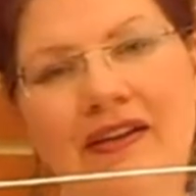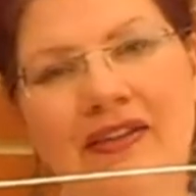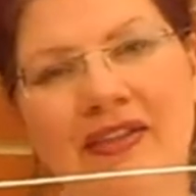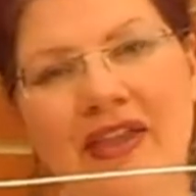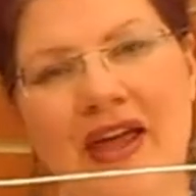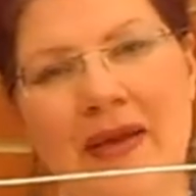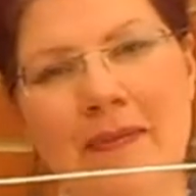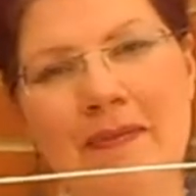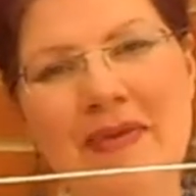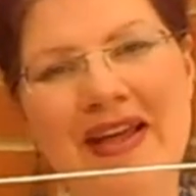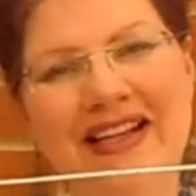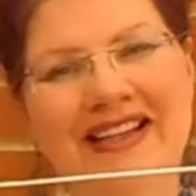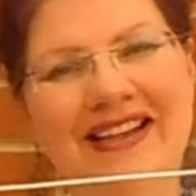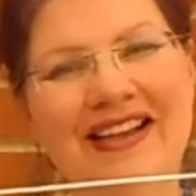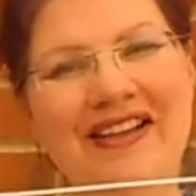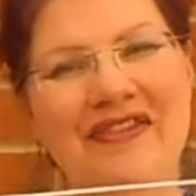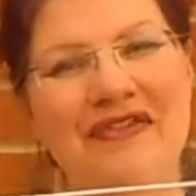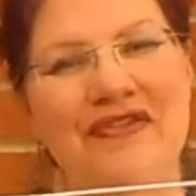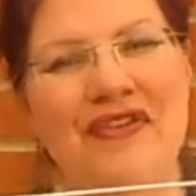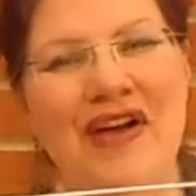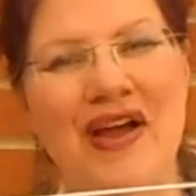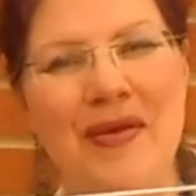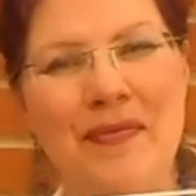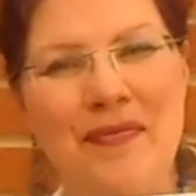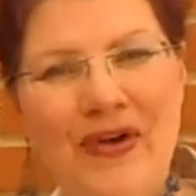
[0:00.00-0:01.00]
that metal
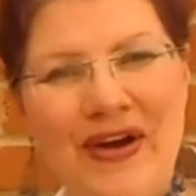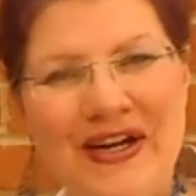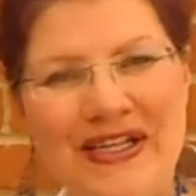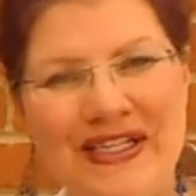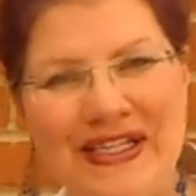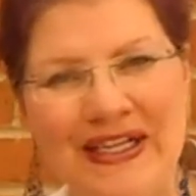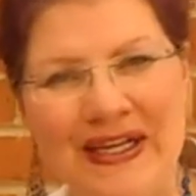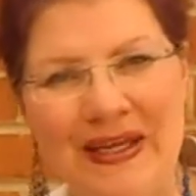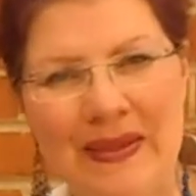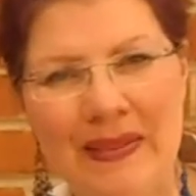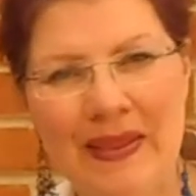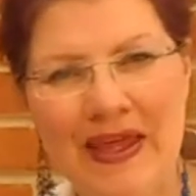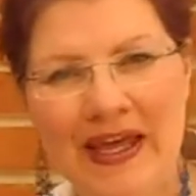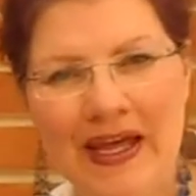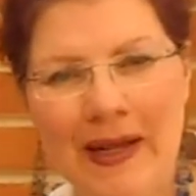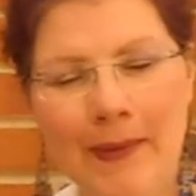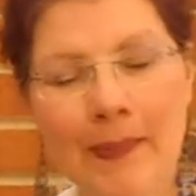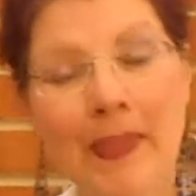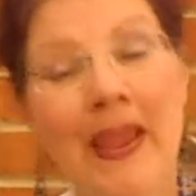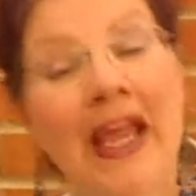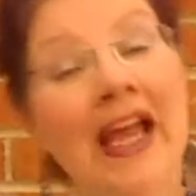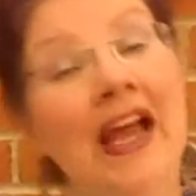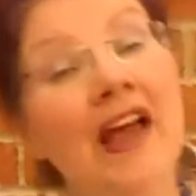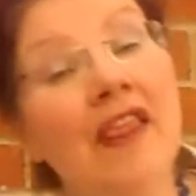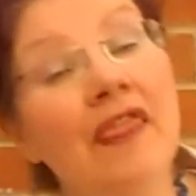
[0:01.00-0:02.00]
vibrating in there.
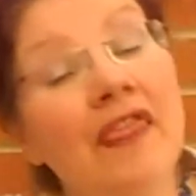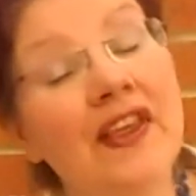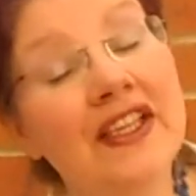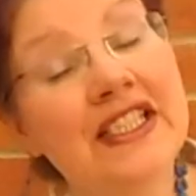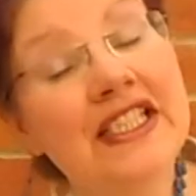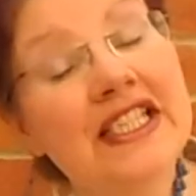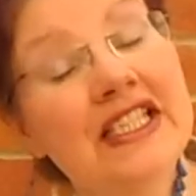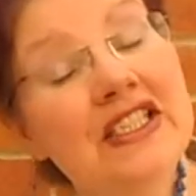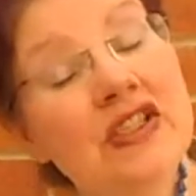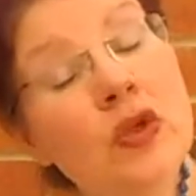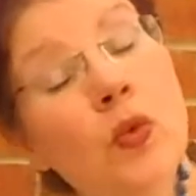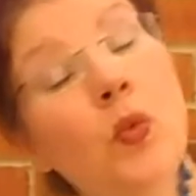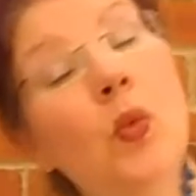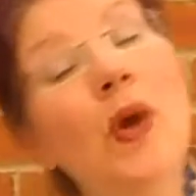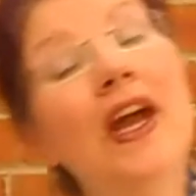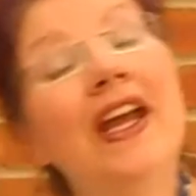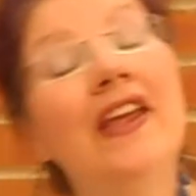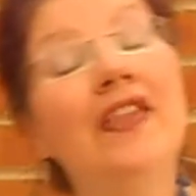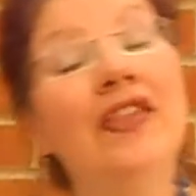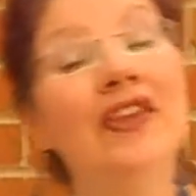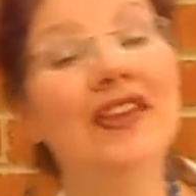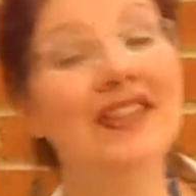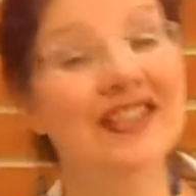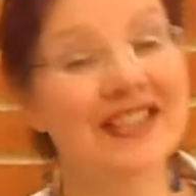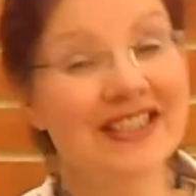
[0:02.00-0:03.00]
And this is the
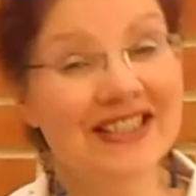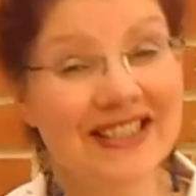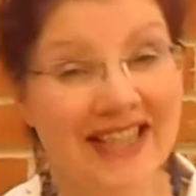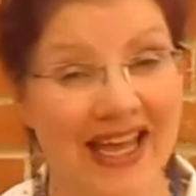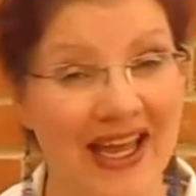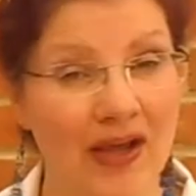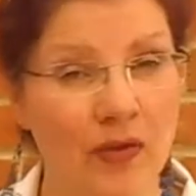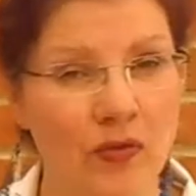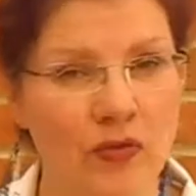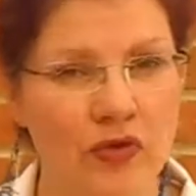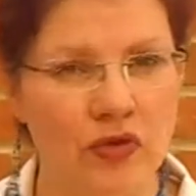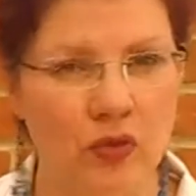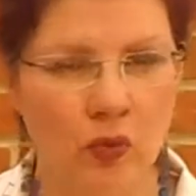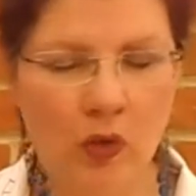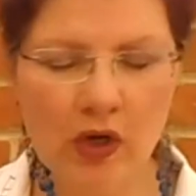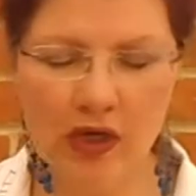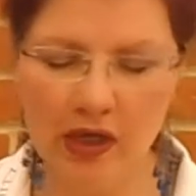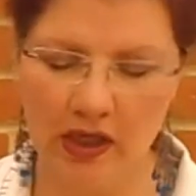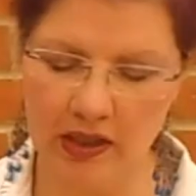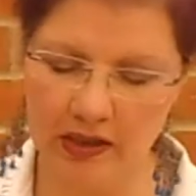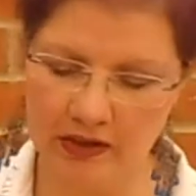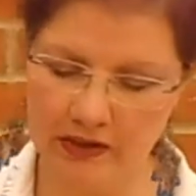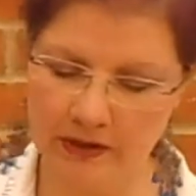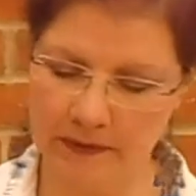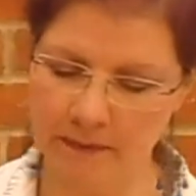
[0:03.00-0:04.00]
way that sound
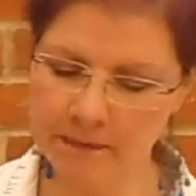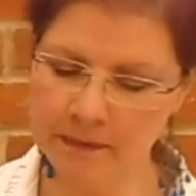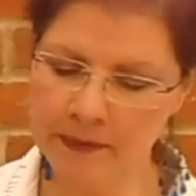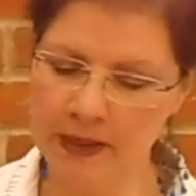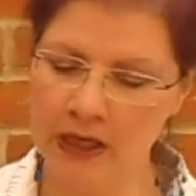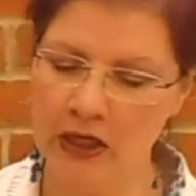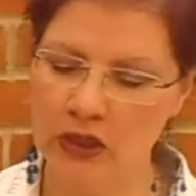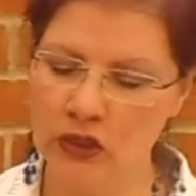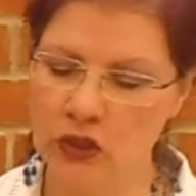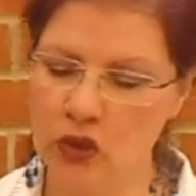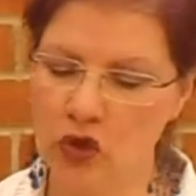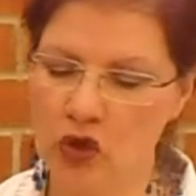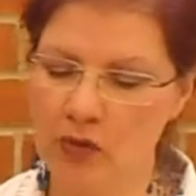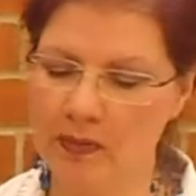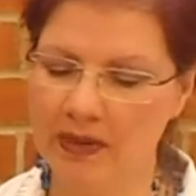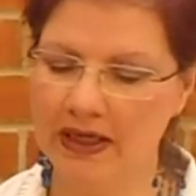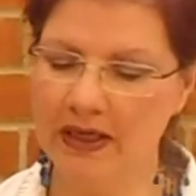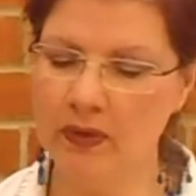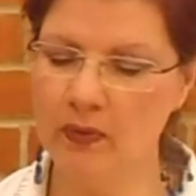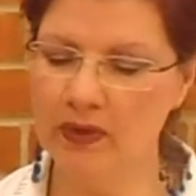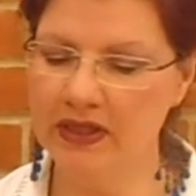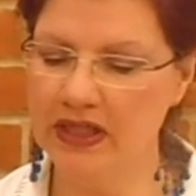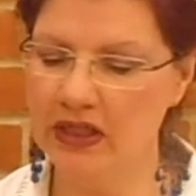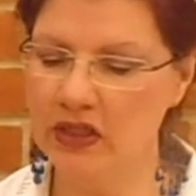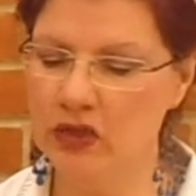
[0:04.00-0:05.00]
works.
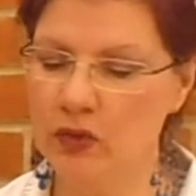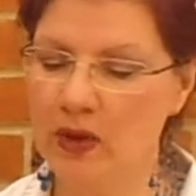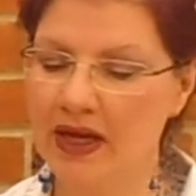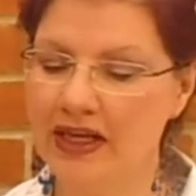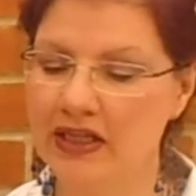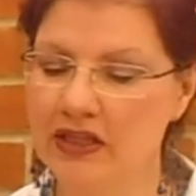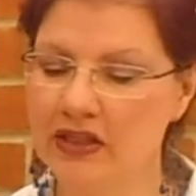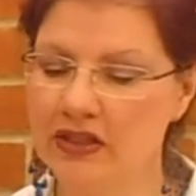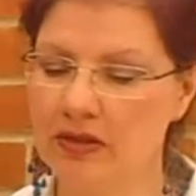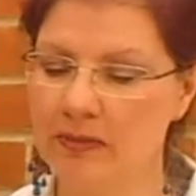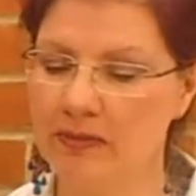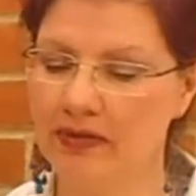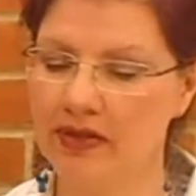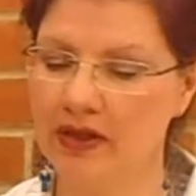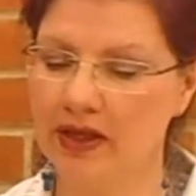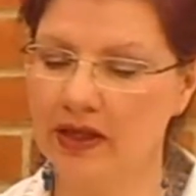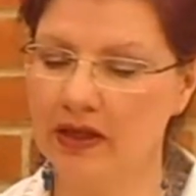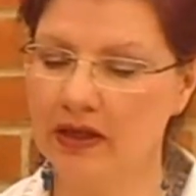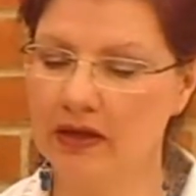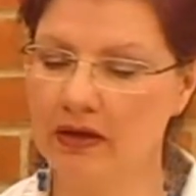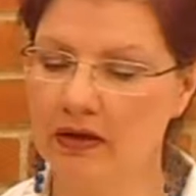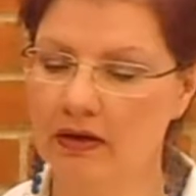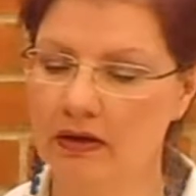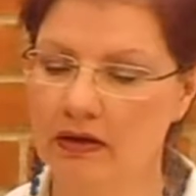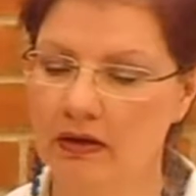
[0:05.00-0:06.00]
Normally when you twang something,